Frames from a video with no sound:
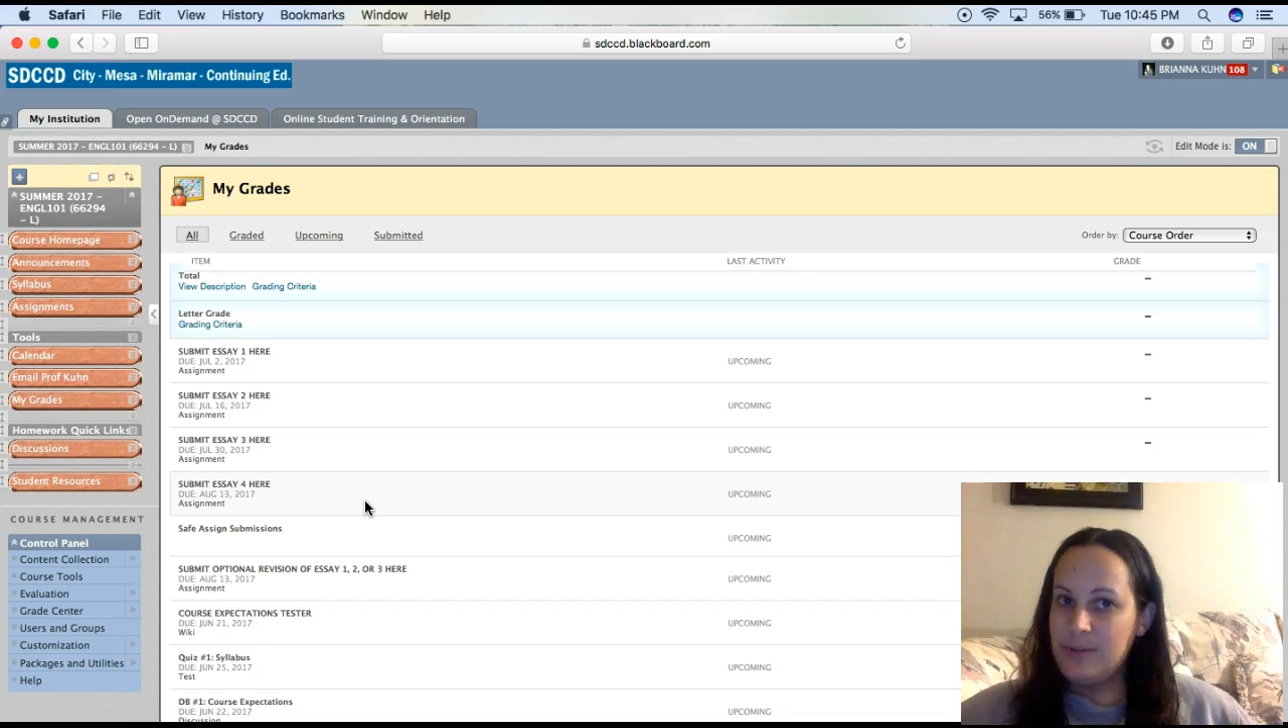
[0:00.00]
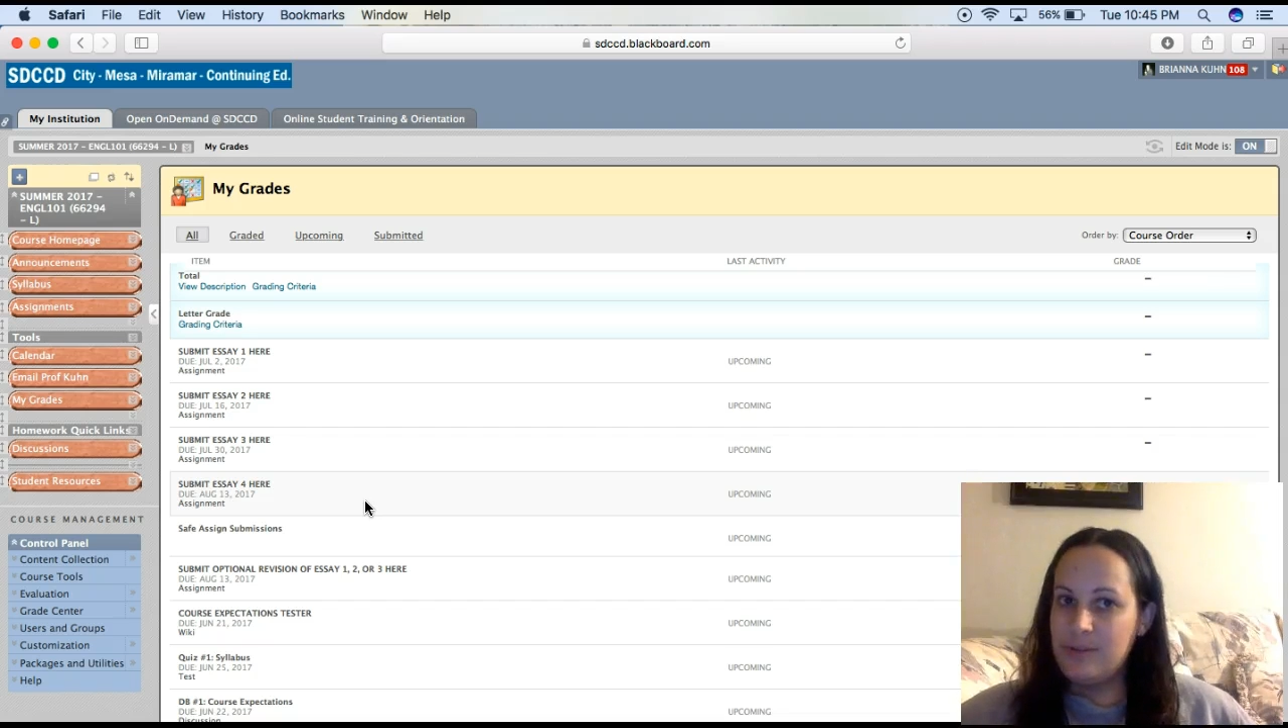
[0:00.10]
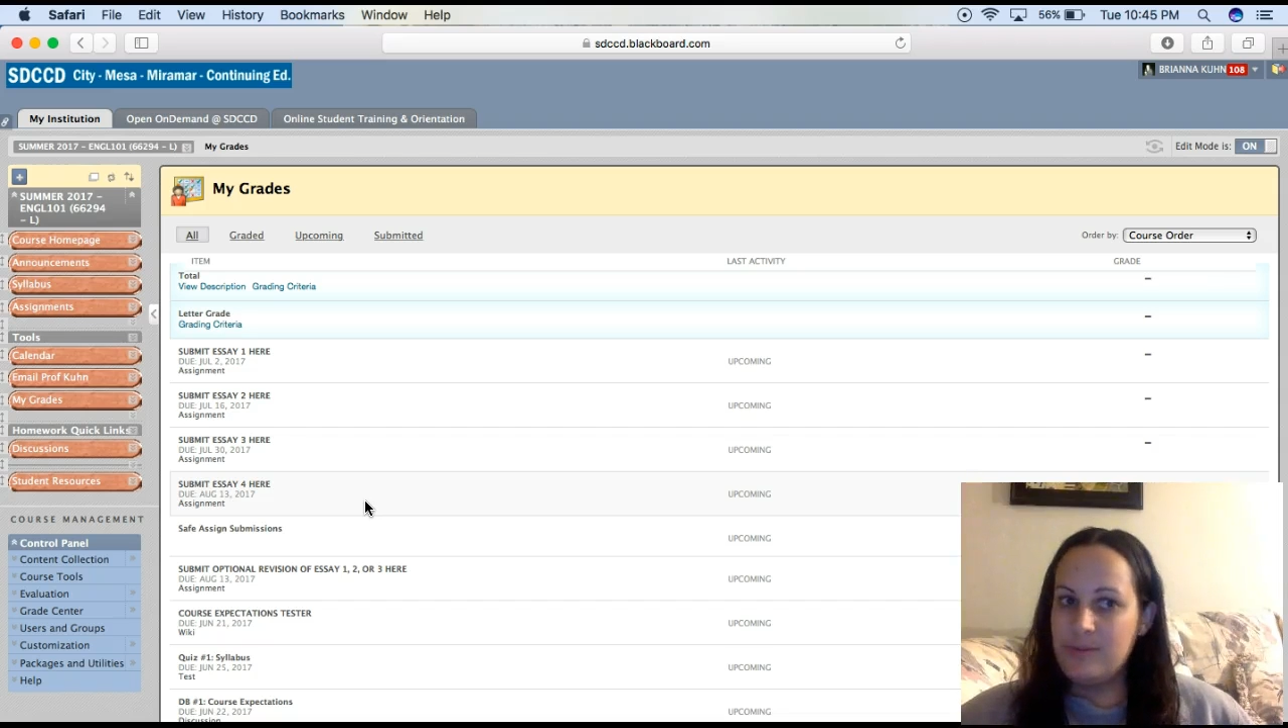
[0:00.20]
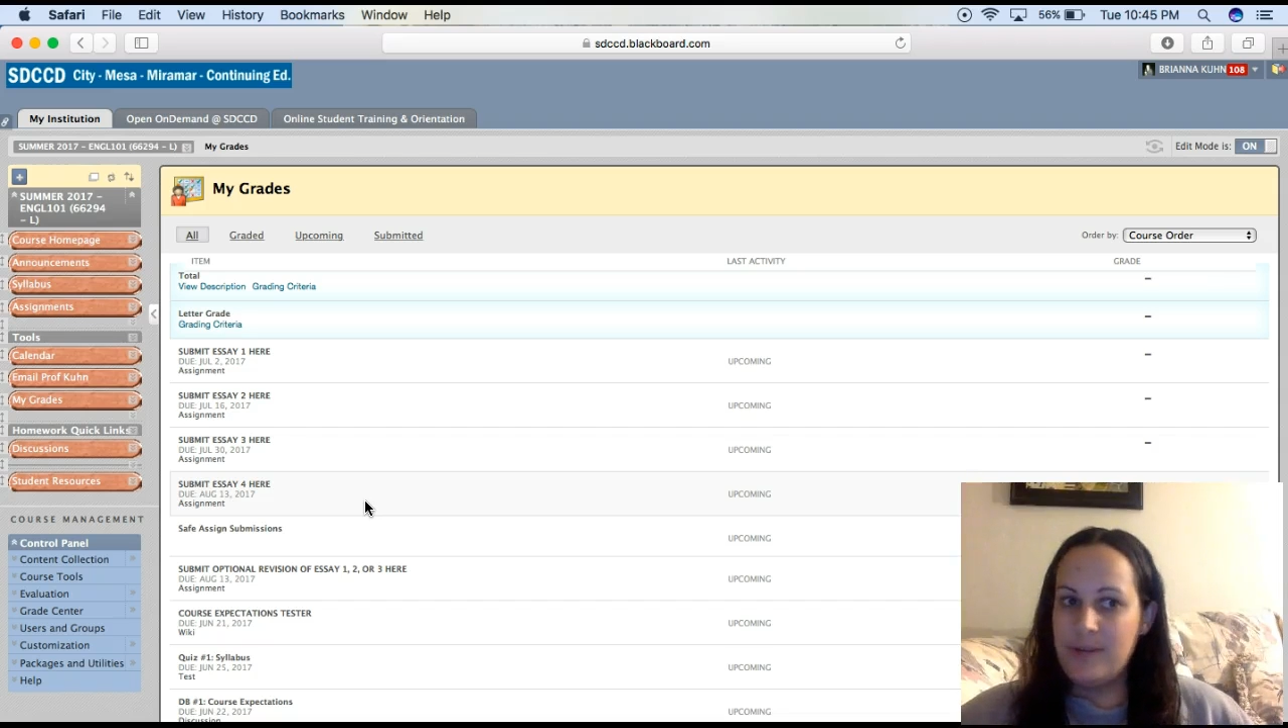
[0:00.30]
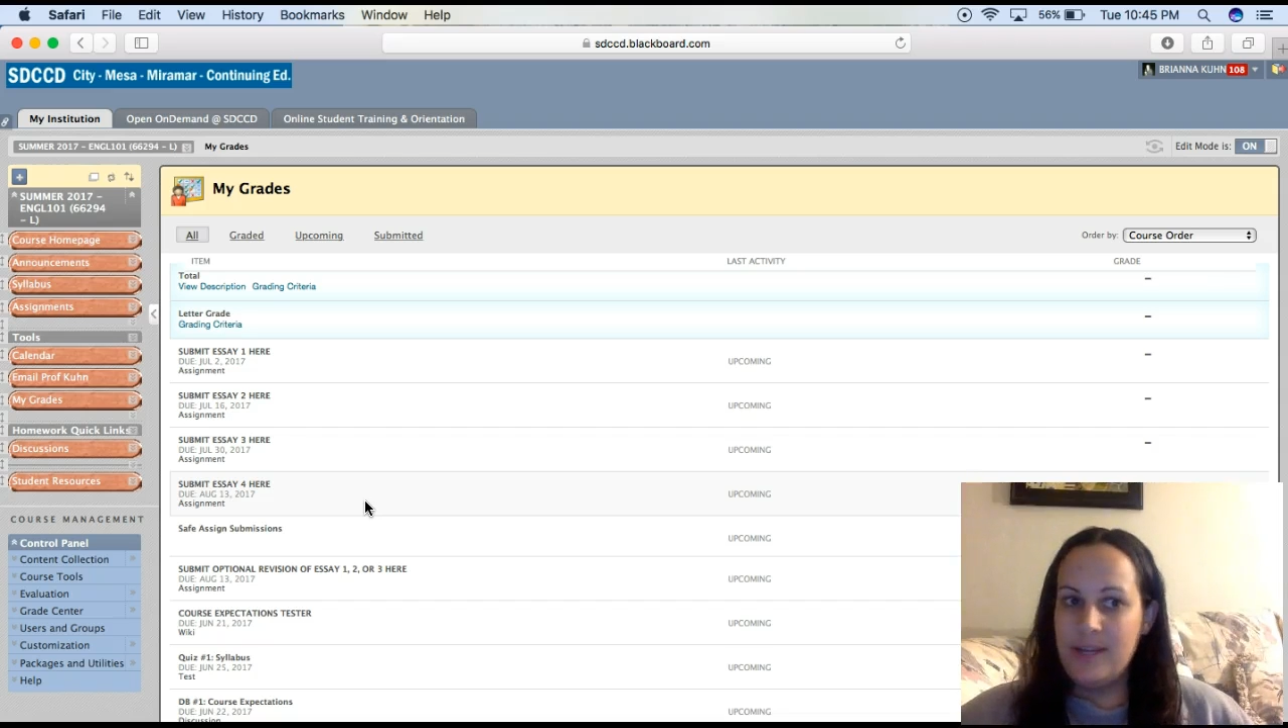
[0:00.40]

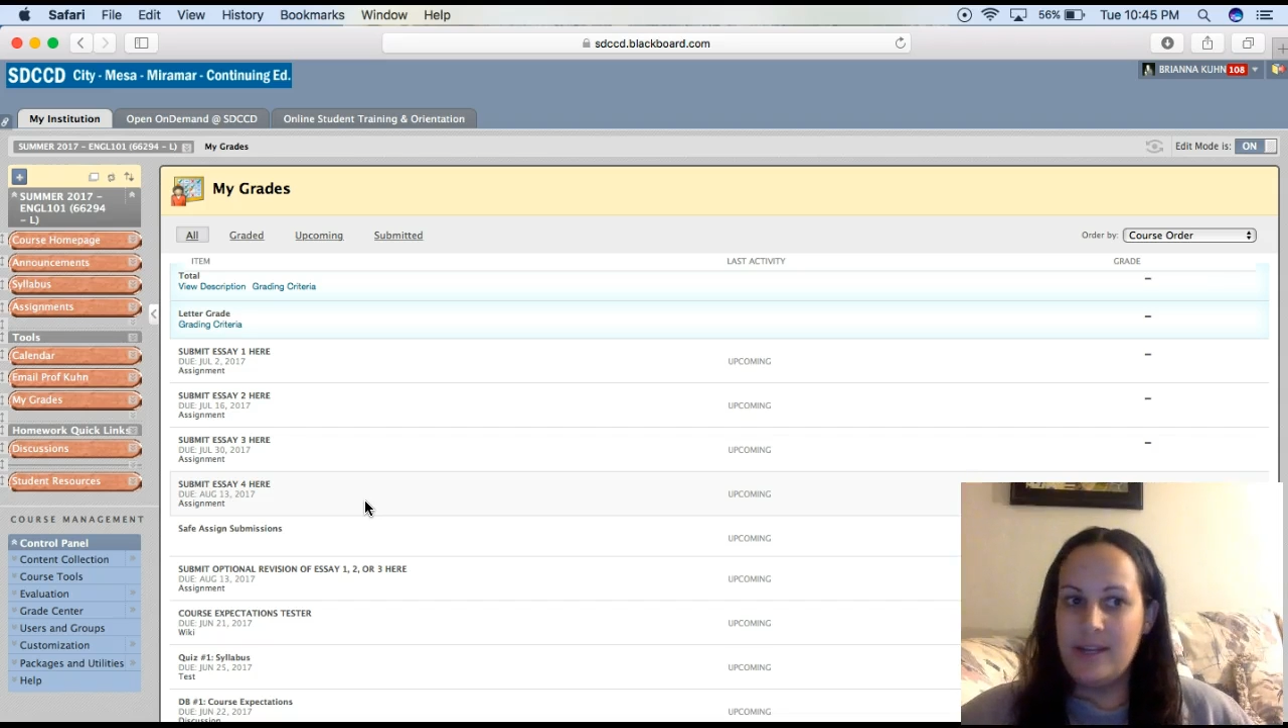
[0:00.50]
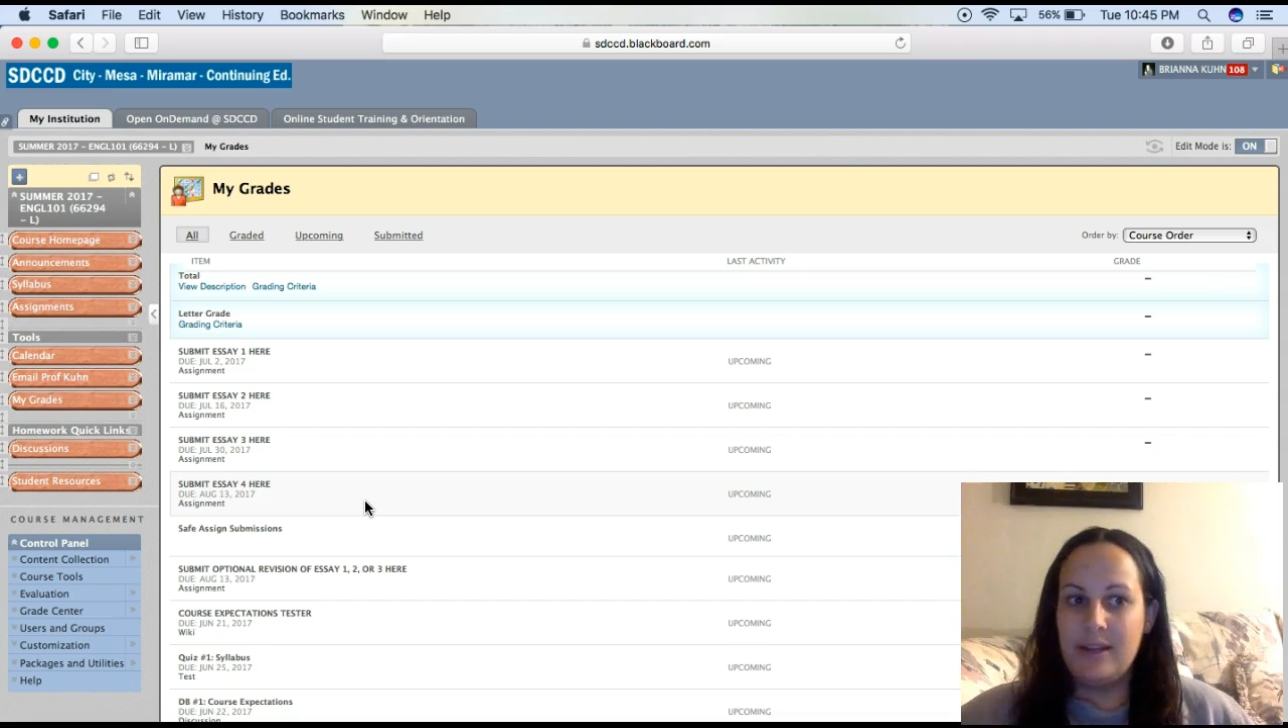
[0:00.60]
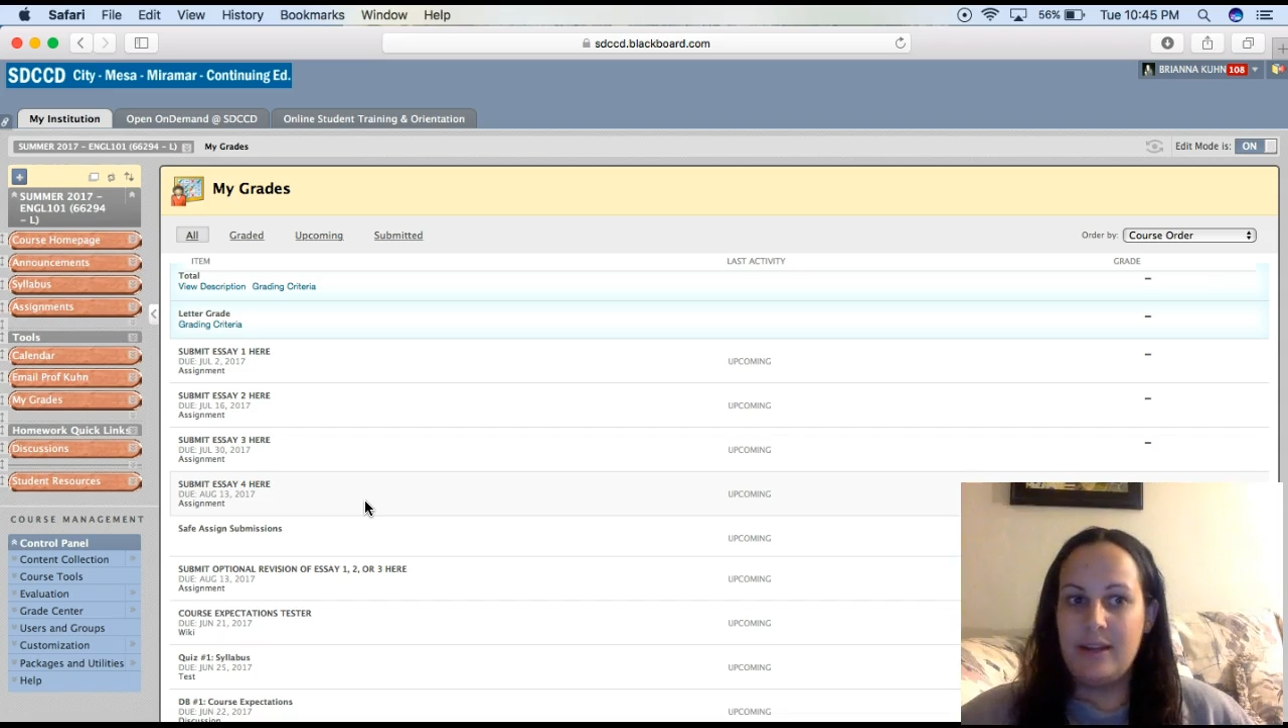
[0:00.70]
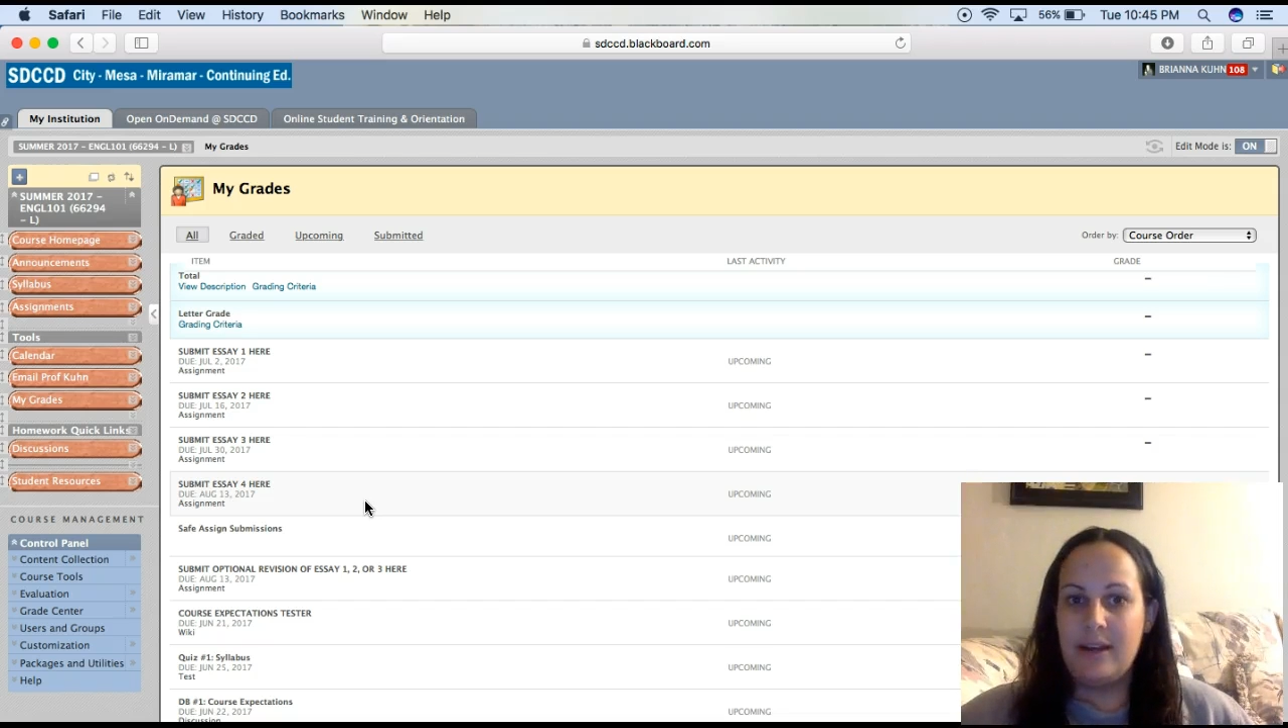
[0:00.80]
101,